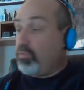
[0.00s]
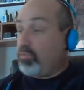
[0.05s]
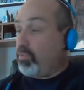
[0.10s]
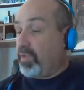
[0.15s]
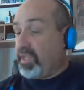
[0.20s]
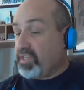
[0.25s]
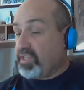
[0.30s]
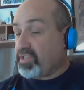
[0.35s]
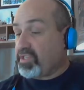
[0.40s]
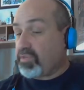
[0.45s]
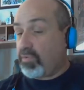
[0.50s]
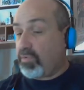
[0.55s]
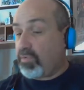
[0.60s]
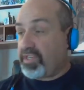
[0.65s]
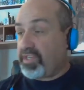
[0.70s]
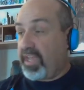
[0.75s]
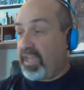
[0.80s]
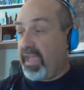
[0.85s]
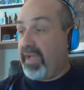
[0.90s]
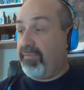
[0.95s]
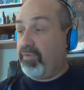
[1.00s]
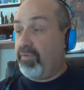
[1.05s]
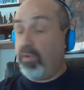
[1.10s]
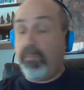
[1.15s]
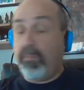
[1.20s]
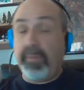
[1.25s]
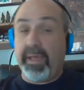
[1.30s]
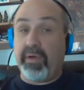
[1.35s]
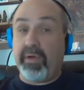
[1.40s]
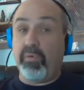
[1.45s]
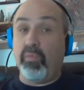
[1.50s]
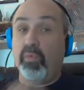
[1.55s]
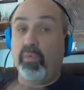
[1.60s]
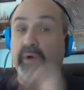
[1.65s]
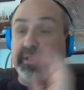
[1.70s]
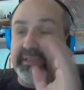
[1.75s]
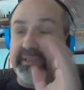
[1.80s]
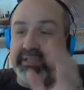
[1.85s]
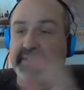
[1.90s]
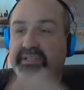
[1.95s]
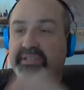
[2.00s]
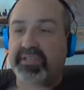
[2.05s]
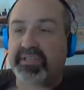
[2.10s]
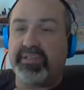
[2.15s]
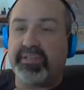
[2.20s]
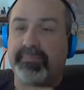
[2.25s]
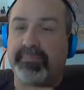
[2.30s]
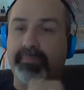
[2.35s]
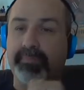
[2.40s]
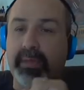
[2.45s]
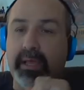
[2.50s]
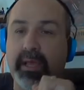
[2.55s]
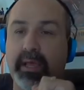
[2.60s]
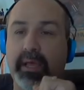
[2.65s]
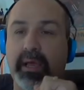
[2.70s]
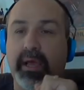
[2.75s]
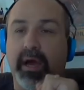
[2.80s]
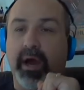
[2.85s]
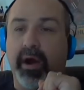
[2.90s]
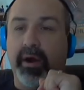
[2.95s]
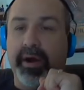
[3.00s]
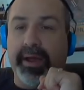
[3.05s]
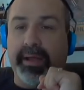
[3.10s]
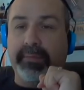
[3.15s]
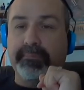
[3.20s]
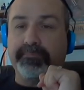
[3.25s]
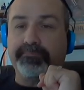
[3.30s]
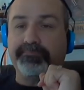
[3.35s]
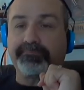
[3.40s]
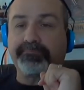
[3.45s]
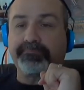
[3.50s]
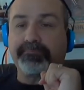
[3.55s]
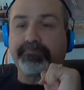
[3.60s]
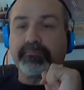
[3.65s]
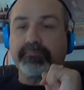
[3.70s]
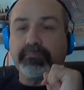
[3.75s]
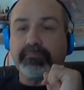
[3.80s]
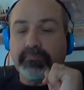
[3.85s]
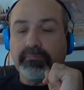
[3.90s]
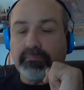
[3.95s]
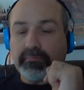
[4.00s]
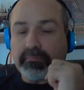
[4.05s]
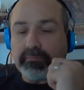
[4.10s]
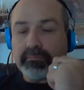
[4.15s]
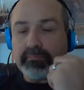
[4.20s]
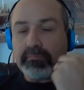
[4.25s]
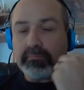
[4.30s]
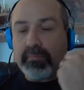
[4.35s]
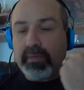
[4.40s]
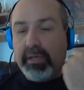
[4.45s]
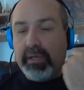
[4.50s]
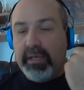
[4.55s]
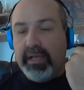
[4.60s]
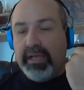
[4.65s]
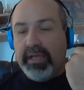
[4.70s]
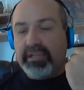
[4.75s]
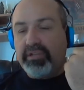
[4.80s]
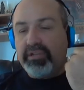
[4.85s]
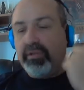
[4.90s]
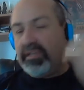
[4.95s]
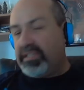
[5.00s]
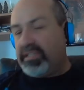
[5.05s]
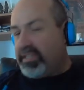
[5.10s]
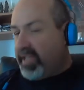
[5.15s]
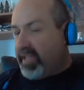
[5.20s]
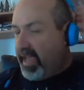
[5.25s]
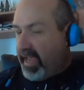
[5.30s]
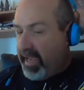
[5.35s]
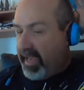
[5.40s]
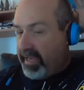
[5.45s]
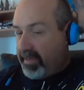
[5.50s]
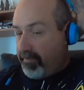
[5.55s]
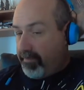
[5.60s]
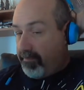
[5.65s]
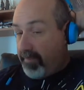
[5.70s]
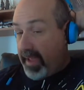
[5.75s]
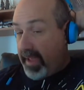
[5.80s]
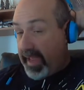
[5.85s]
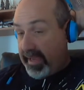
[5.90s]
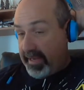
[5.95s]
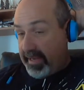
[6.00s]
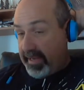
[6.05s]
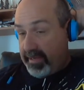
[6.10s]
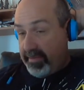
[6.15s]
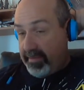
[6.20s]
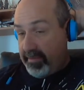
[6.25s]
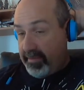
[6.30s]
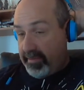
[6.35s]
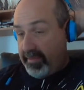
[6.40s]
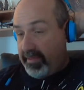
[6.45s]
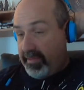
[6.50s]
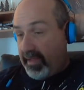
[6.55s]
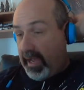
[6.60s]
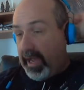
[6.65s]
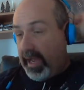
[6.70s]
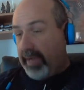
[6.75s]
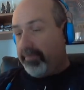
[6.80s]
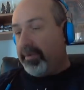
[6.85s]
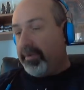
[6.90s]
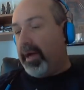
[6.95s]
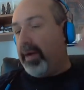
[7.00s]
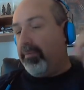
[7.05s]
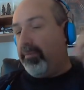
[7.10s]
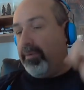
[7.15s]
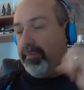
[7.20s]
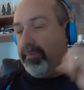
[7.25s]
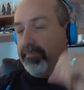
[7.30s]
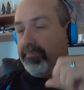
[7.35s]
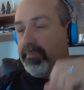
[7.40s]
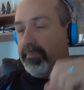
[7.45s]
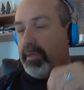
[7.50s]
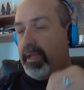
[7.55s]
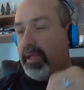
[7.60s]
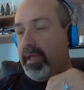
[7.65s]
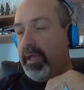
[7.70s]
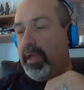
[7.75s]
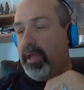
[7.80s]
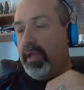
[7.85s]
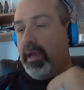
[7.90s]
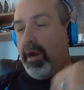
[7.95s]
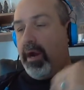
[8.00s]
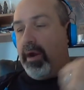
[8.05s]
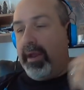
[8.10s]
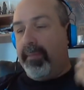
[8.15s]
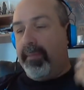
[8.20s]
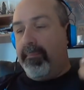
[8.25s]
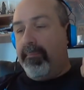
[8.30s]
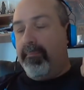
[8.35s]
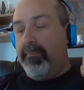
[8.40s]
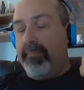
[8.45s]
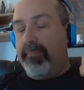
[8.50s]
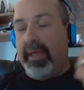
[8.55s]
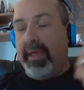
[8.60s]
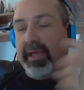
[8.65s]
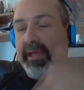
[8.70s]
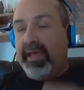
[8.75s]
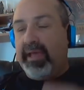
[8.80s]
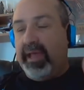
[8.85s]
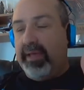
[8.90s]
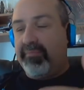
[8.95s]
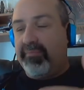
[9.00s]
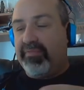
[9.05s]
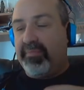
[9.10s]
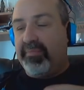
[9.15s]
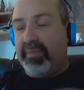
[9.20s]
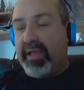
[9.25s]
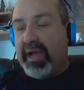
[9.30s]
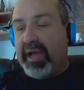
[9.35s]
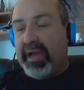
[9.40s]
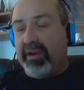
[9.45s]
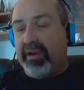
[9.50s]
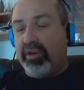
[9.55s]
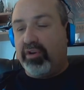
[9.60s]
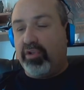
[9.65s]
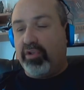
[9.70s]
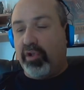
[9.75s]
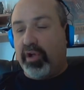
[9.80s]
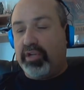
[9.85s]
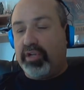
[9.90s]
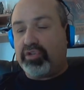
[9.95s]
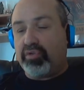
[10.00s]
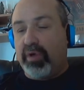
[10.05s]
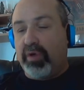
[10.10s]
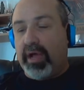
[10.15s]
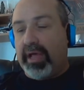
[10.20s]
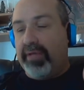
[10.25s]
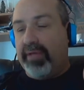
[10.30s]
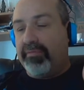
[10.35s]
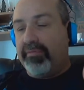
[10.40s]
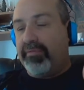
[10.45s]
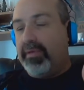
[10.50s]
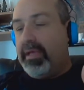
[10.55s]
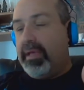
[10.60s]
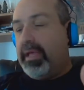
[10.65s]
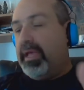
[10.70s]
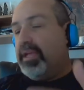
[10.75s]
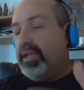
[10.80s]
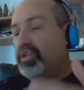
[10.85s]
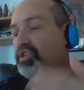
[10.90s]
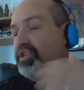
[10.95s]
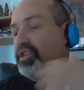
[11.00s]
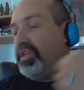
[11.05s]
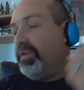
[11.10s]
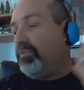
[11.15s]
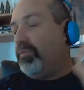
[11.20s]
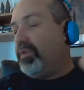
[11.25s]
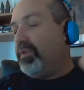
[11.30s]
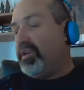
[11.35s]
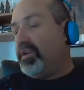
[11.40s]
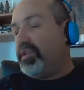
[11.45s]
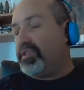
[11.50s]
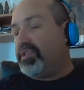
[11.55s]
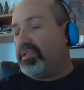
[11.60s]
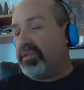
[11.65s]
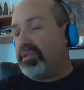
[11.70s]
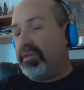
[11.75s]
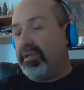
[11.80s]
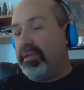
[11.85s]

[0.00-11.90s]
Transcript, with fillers: resource to have no matter what the system. All right. So let's take Meg, the hobgoblin. All right. Meg came from the Ironclaw tribe. She was